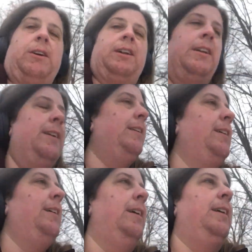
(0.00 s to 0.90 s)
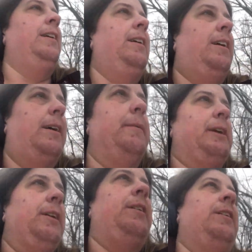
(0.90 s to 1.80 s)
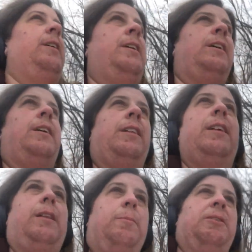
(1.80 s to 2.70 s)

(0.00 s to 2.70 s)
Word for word: on. I'm getting a little